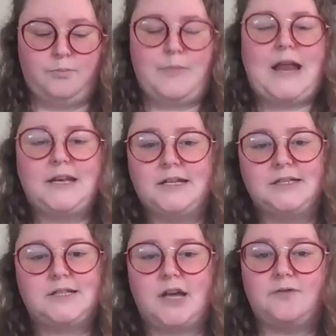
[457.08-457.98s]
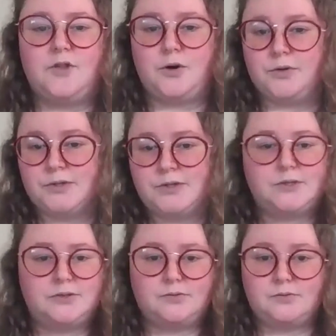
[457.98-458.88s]
maintenance of
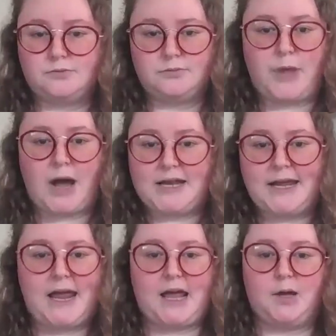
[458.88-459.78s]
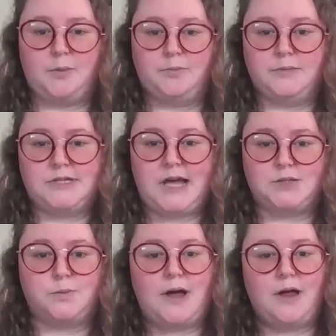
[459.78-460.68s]
those body cams,
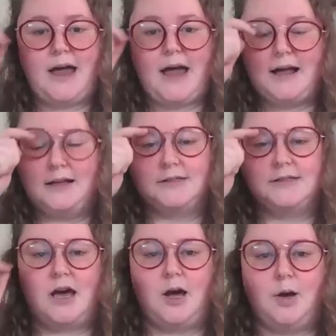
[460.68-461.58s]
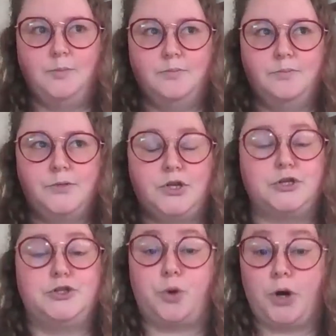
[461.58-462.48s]
as well as
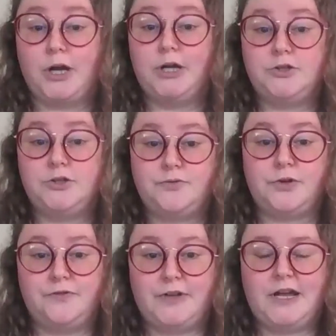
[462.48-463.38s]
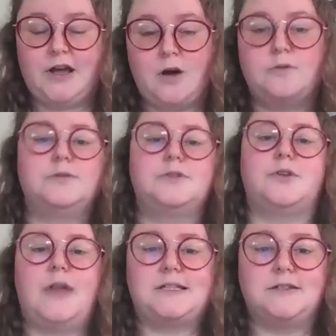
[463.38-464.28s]
the storage for the video.
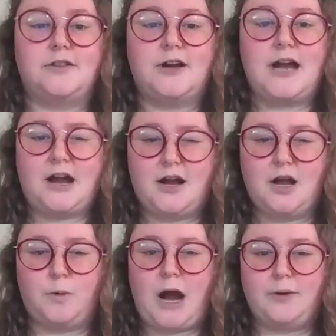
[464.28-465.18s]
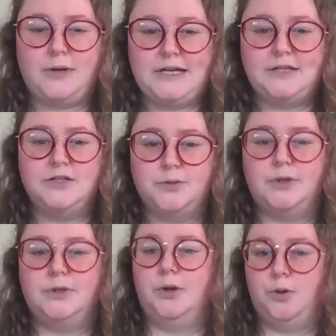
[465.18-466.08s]
So that's another area where I would need to
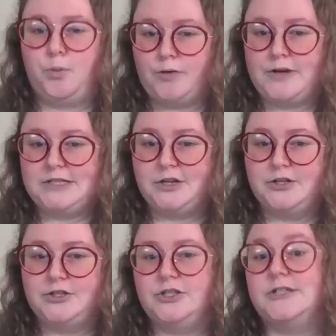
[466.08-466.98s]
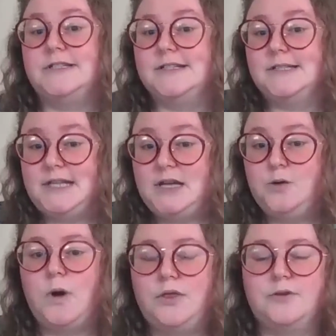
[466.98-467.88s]
do a little more research just to
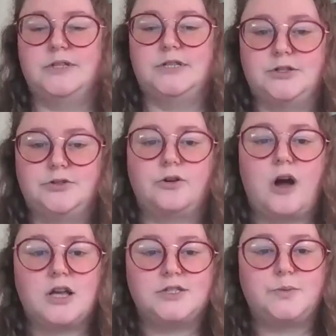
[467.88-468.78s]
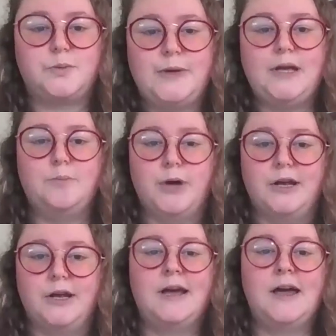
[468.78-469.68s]
see what those additional costs would be.
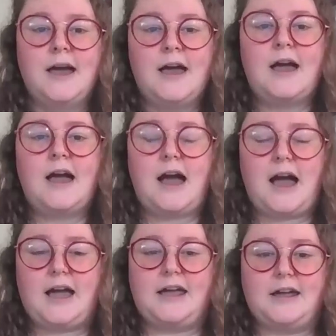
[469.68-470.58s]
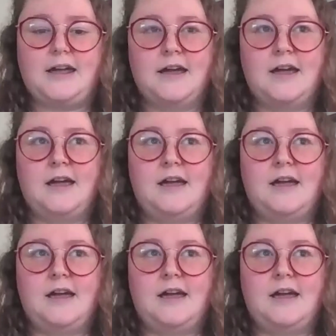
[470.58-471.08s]
But I